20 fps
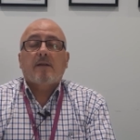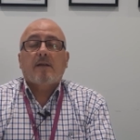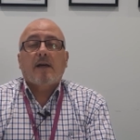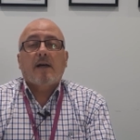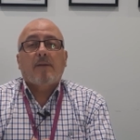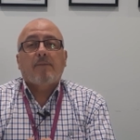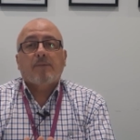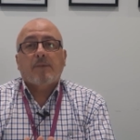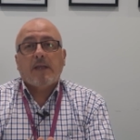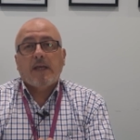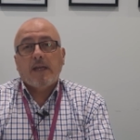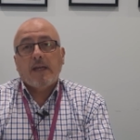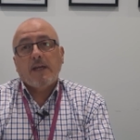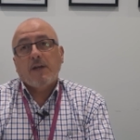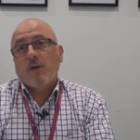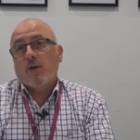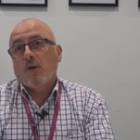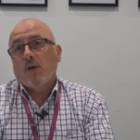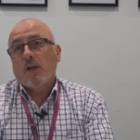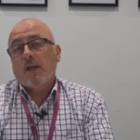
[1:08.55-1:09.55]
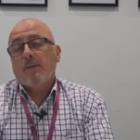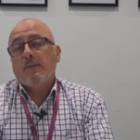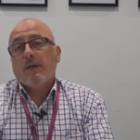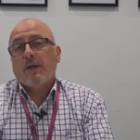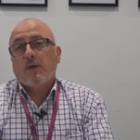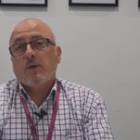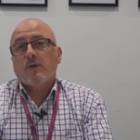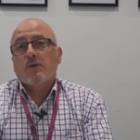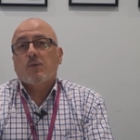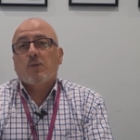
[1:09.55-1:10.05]
Um, get in early
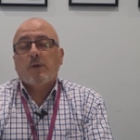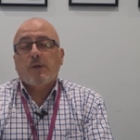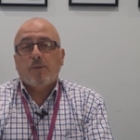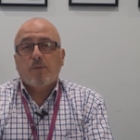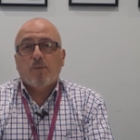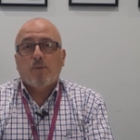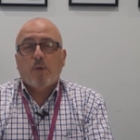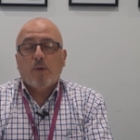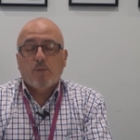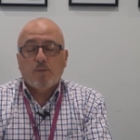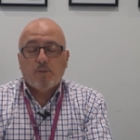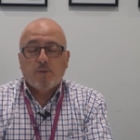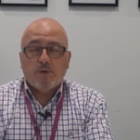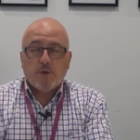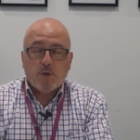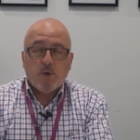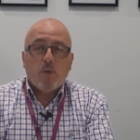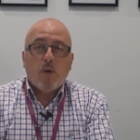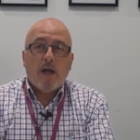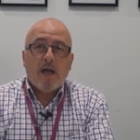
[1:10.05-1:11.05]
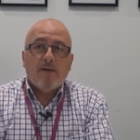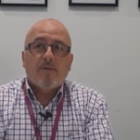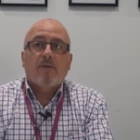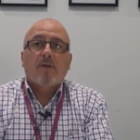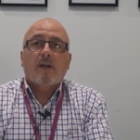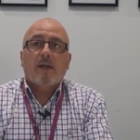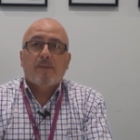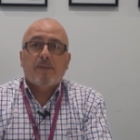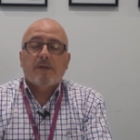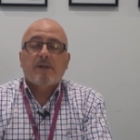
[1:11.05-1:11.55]
because we, we do have
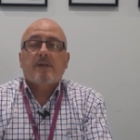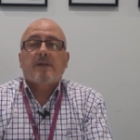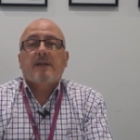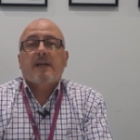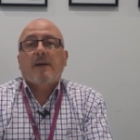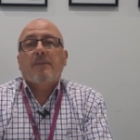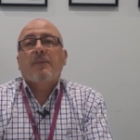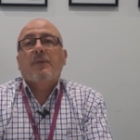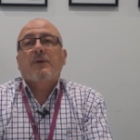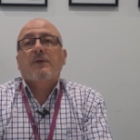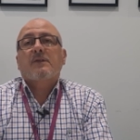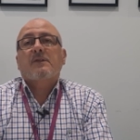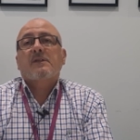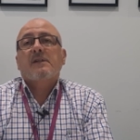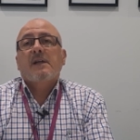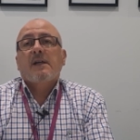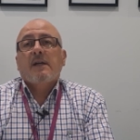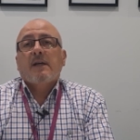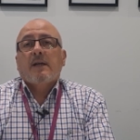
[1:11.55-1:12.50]
limited numbers,